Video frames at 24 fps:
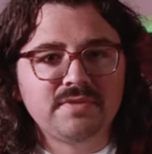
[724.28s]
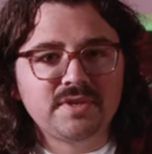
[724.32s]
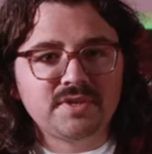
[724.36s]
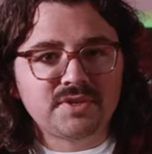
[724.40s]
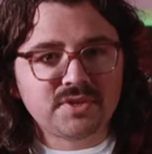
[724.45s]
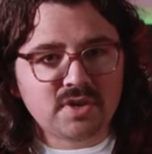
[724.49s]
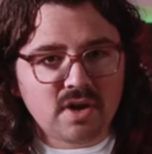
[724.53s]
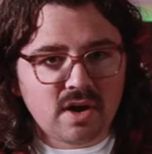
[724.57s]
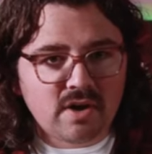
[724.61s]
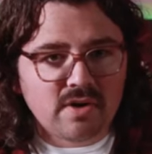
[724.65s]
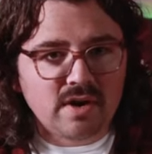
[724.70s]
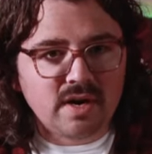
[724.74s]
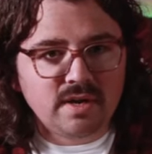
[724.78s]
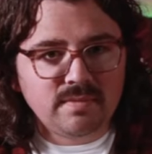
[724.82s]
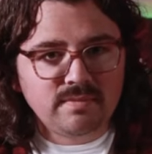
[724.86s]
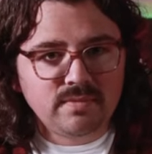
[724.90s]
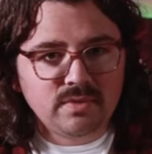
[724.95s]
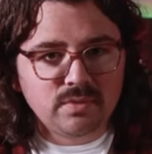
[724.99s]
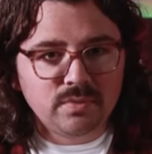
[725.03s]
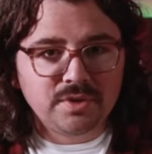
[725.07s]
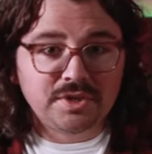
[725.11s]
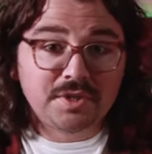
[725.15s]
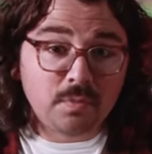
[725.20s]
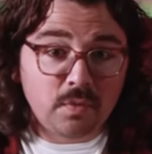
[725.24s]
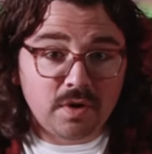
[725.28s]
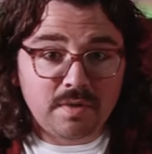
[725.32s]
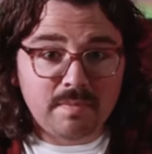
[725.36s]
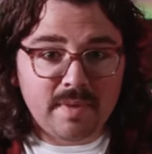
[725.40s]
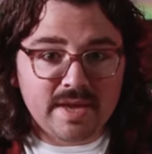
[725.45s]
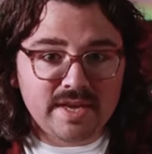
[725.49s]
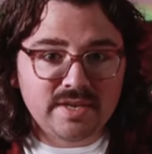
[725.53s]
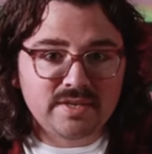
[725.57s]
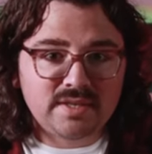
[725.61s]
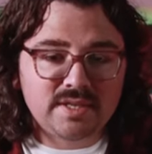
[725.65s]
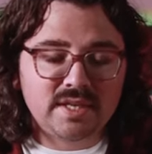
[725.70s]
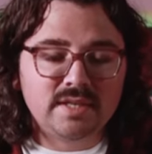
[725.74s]
of cascara, which would
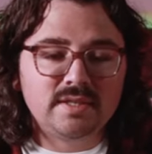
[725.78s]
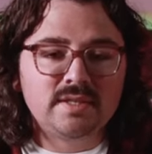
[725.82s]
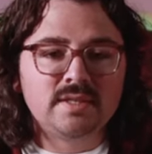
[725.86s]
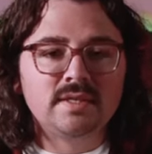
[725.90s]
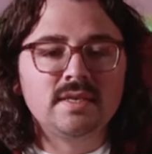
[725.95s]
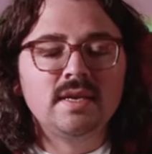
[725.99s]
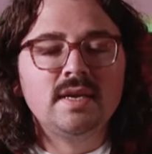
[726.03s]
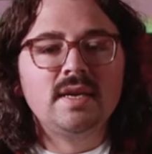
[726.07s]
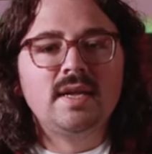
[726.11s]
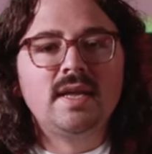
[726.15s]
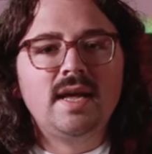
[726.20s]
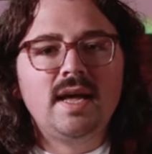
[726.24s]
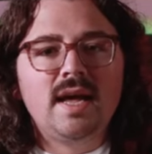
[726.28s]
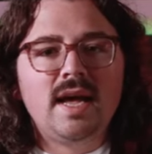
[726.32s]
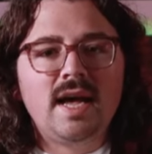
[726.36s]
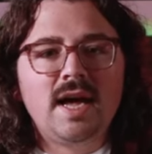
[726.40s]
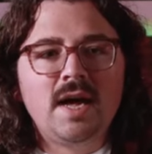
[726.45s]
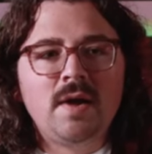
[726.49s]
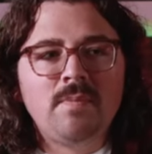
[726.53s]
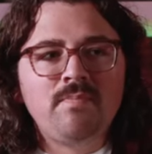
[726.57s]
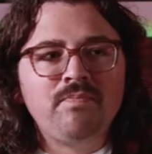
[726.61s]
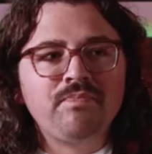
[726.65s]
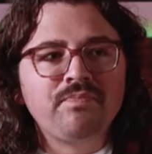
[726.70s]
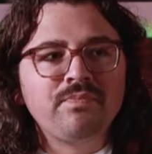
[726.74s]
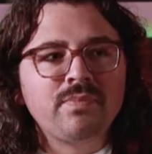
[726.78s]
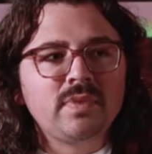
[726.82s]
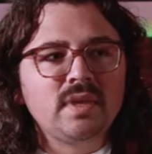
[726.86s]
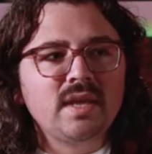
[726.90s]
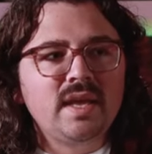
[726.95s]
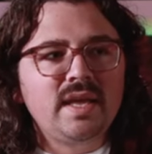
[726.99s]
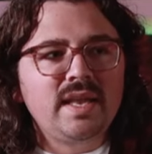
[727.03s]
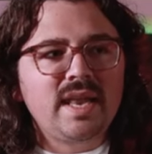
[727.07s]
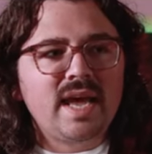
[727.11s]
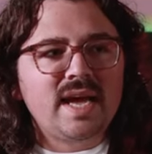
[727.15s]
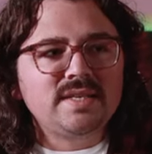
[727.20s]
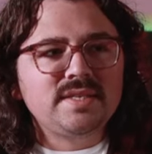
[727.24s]
make sense.
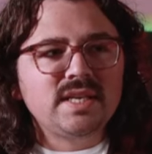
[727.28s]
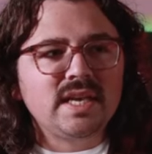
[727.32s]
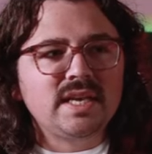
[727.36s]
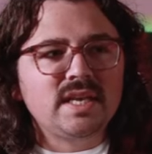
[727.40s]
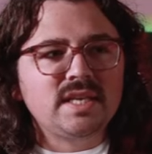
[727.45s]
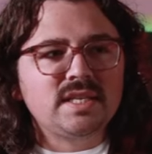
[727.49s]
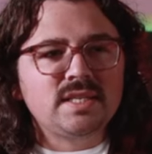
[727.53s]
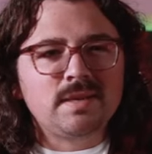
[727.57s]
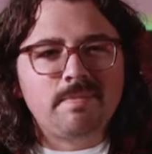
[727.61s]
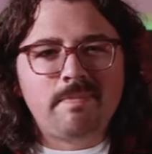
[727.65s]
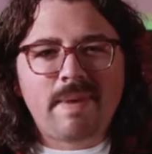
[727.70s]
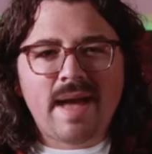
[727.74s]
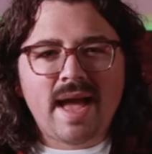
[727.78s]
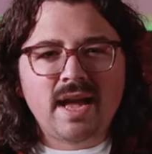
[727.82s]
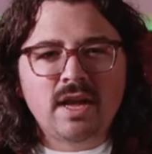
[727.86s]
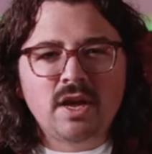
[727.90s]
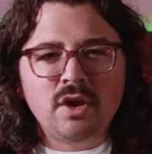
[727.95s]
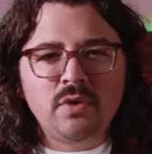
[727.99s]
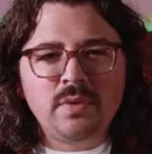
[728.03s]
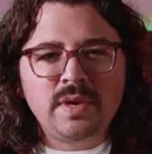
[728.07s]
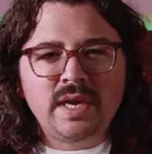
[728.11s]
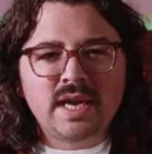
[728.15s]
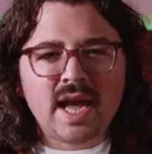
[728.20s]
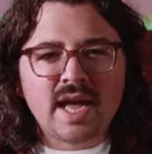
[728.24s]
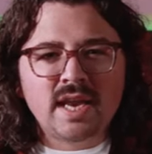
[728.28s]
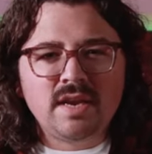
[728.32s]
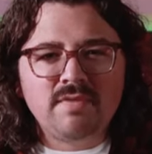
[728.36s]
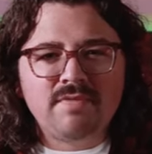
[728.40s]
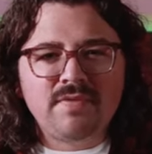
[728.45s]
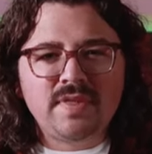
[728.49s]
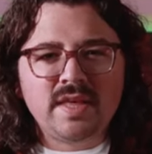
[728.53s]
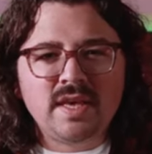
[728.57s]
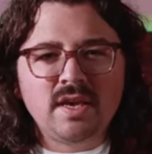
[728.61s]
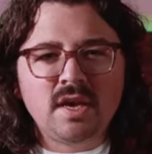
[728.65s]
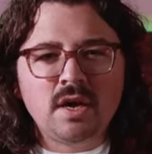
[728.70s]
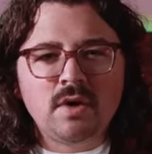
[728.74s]
It has like a tobacco-y kind
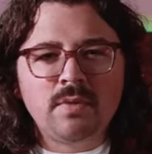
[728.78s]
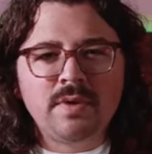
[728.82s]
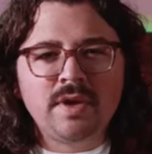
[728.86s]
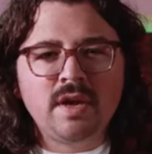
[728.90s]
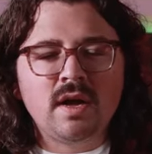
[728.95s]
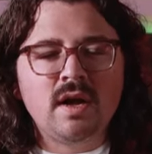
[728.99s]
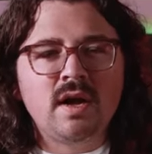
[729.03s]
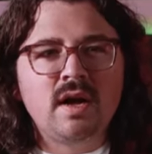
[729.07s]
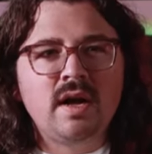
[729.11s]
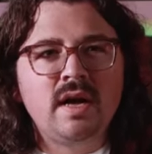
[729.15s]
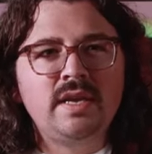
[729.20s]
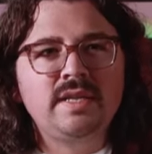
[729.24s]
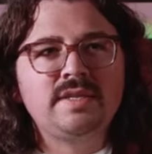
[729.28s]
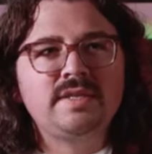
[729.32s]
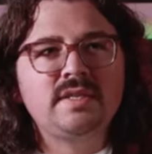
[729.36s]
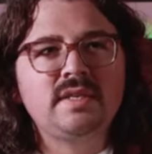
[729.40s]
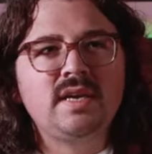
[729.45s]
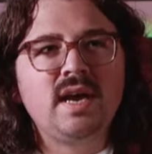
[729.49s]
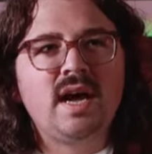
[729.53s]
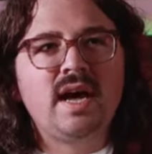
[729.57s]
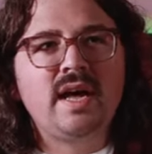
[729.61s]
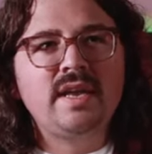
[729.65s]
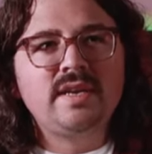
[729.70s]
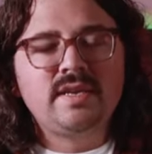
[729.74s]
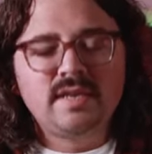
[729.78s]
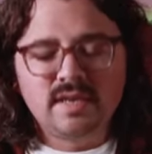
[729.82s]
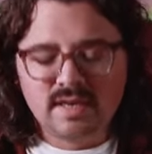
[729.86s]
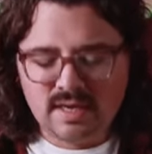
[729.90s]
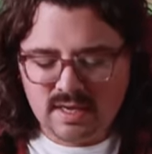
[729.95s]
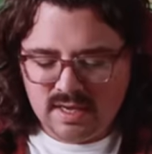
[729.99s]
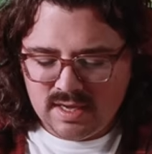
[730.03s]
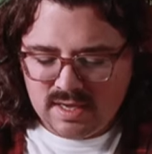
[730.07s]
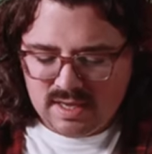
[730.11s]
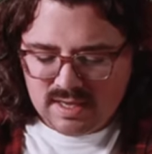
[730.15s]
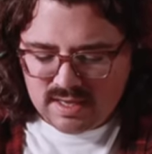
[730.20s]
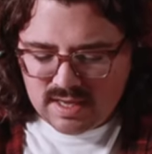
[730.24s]
of thing going on. It's got
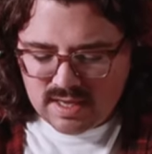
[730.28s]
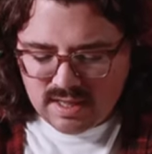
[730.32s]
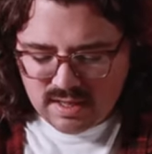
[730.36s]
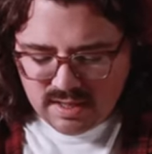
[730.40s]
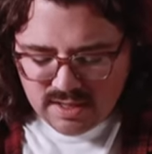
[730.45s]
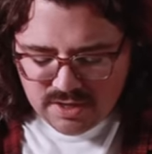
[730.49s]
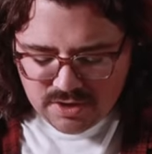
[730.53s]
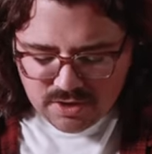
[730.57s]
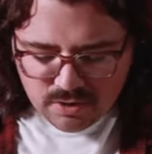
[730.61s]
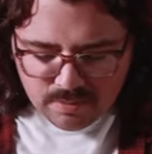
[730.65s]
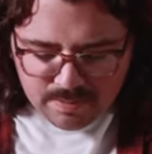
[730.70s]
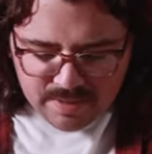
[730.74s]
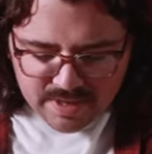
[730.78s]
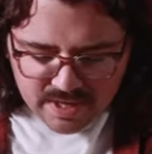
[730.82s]
a little